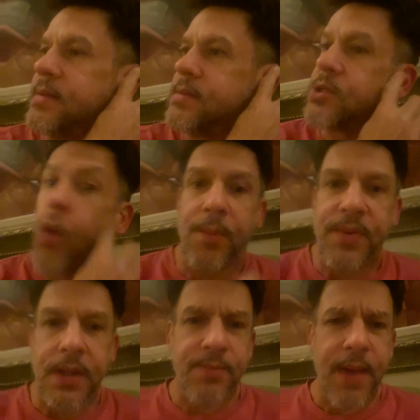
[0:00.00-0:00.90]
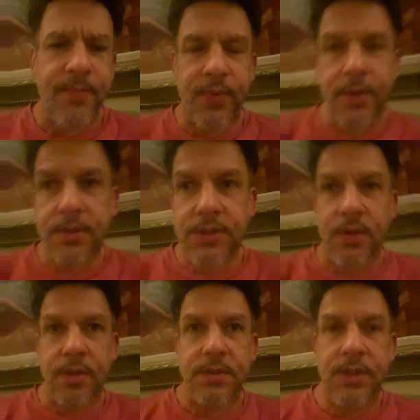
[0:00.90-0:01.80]
scorpion peppers
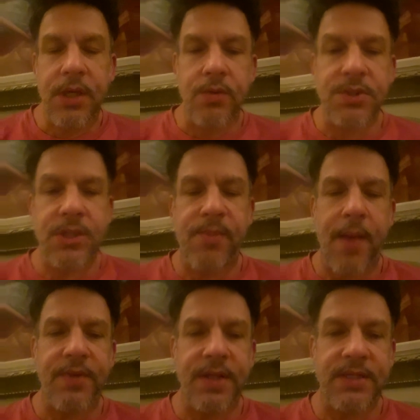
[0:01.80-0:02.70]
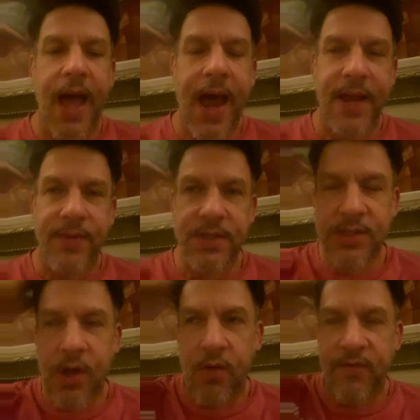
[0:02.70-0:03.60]
or, some pepper that's high on the
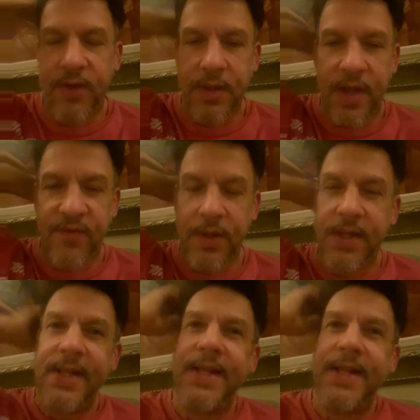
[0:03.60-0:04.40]
Scoville level.